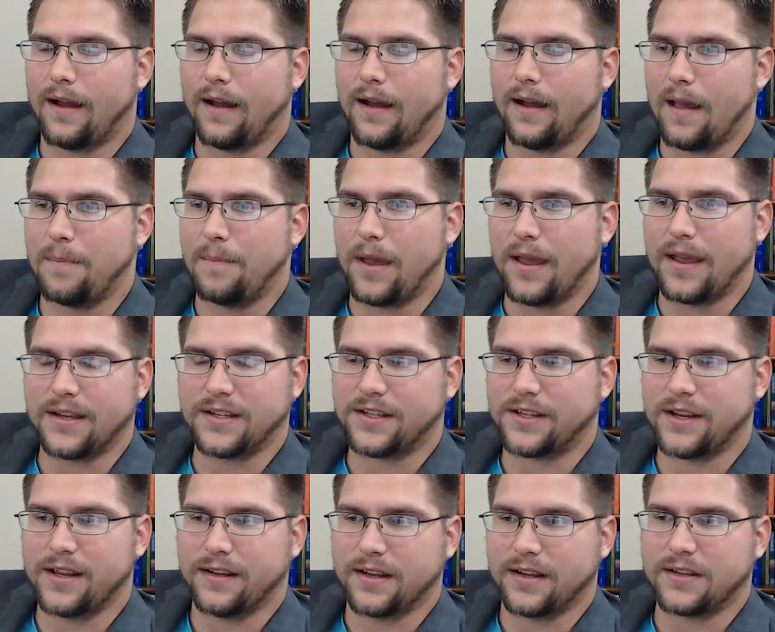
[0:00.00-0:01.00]

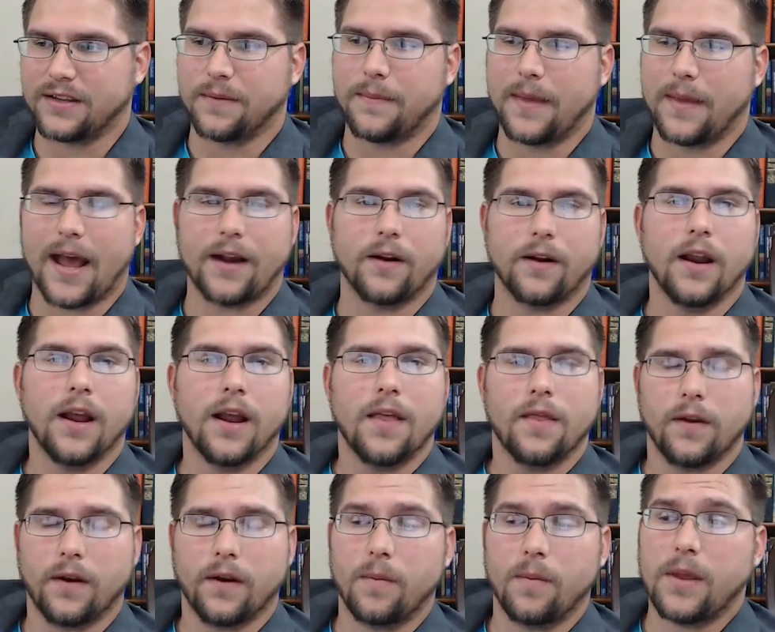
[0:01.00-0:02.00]
i-based, it doesn't matter.
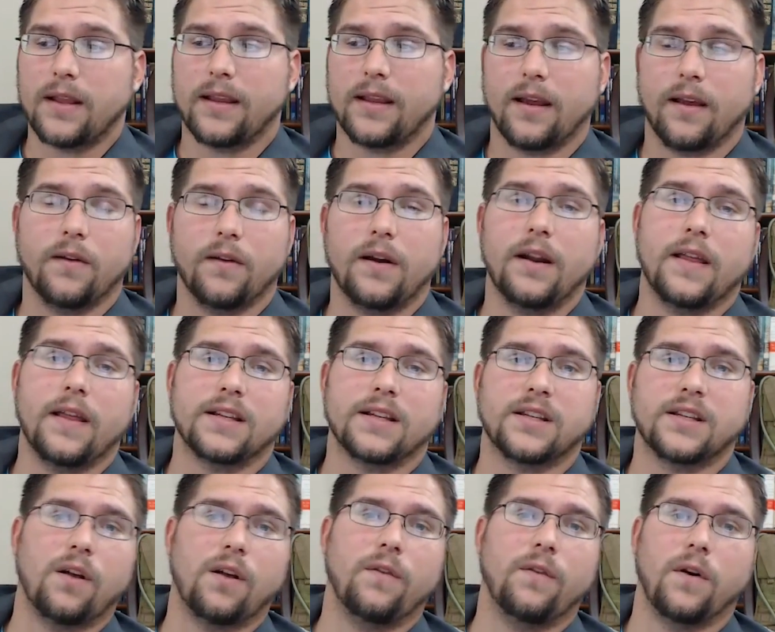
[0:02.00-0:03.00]
They're going to be at the other end of that
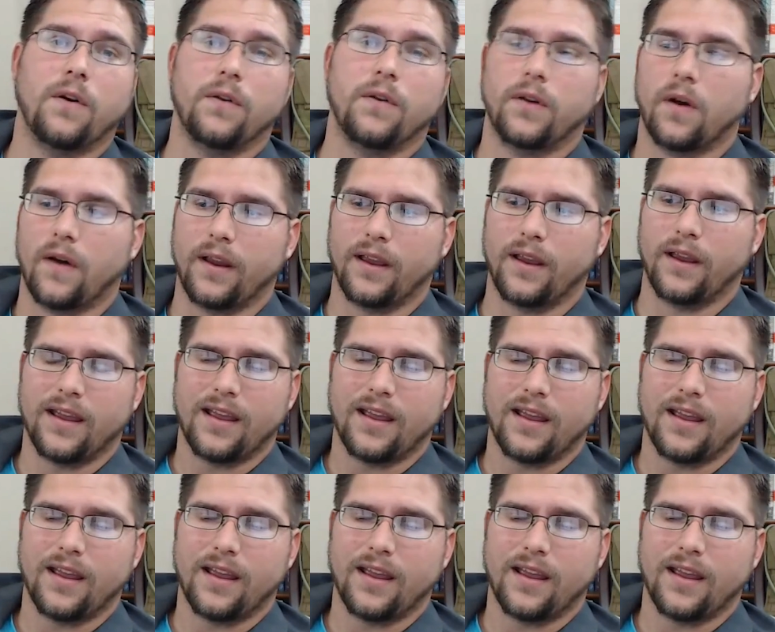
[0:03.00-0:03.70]
cell phone going,